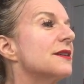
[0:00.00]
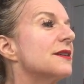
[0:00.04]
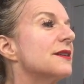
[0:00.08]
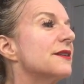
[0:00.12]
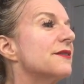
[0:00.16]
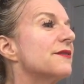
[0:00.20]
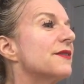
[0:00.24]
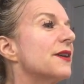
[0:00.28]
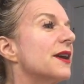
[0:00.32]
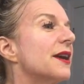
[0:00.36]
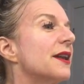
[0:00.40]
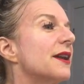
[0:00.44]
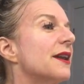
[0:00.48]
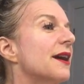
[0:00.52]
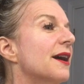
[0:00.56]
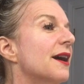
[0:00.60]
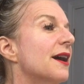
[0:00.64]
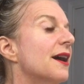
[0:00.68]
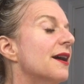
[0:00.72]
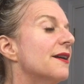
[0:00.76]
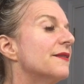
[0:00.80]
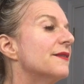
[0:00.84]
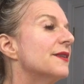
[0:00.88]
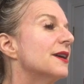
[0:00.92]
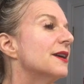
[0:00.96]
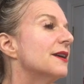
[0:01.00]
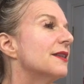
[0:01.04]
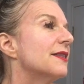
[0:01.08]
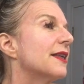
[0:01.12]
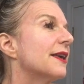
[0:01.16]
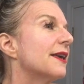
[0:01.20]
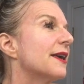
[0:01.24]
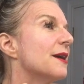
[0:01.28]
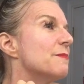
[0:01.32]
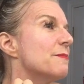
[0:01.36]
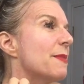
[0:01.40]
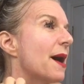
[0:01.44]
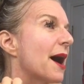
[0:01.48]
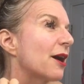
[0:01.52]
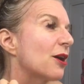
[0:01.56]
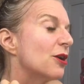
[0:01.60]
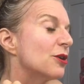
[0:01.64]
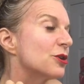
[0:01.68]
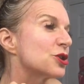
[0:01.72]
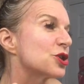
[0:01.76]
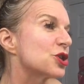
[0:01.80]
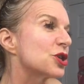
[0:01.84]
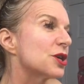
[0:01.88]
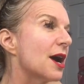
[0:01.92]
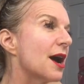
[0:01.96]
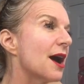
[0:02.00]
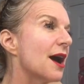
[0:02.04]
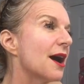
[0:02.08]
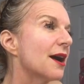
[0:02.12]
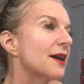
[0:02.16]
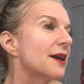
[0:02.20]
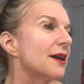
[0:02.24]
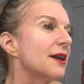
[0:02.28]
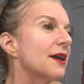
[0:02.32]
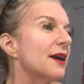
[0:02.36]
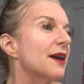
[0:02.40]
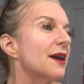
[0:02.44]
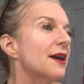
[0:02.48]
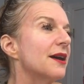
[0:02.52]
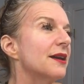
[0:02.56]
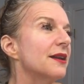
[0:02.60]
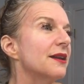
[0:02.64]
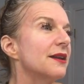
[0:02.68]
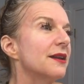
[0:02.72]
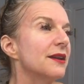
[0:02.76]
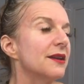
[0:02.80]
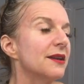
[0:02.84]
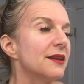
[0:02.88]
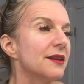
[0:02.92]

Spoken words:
if I'm going to have it and then get back on track again.